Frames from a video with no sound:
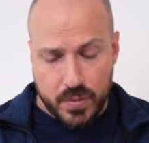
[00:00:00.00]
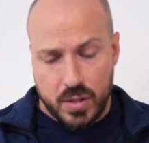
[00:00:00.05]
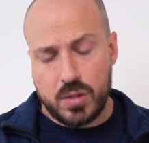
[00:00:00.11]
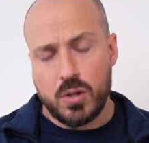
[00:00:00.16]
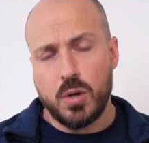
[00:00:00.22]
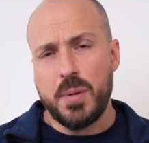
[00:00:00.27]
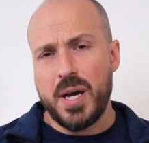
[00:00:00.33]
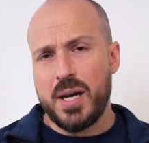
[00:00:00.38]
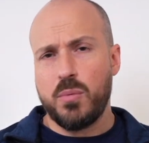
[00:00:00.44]

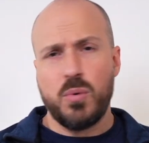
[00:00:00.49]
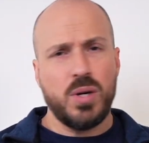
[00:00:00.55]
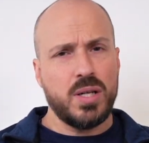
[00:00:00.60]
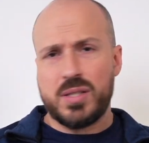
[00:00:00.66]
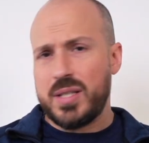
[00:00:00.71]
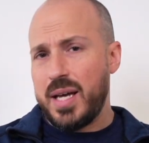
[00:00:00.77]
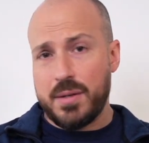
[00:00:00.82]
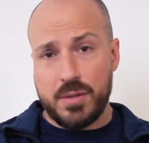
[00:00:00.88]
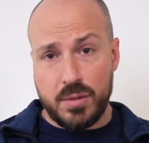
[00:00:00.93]
So what
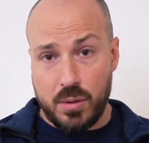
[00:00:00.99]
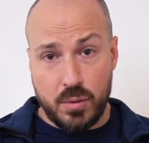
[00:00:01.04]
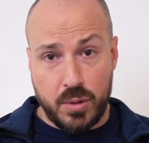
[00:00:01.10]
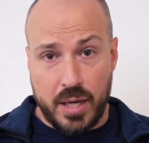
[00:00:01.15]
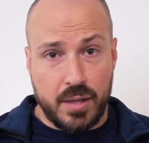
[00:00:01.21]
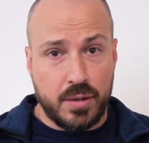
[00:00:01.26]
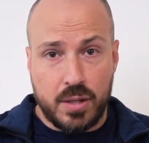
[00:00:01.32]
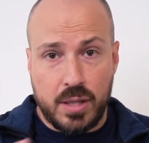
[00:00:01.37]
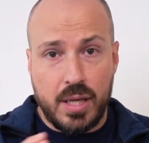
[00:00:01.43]
does that do?
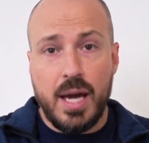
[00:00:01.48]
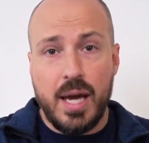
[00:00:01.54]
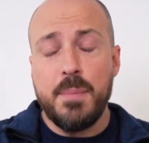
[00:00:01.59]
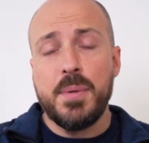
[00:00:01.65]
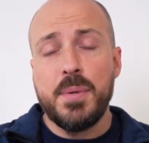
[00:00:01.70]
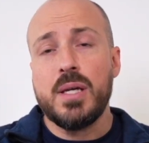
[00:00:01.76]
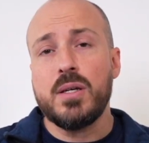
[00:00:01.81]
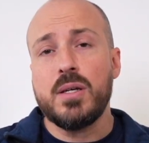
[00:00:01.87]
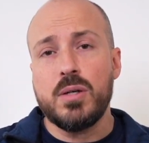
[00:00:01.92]
Okay, the
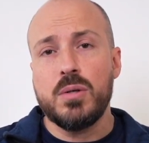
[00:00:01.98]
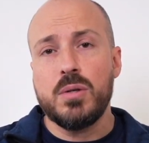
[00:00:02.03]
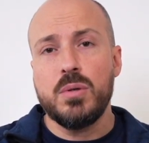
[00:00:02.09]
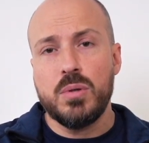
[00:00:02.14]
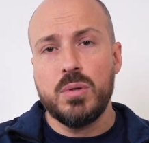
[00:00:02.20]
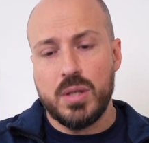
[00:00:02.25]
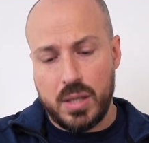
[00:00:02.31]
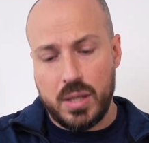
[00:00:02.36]
N P U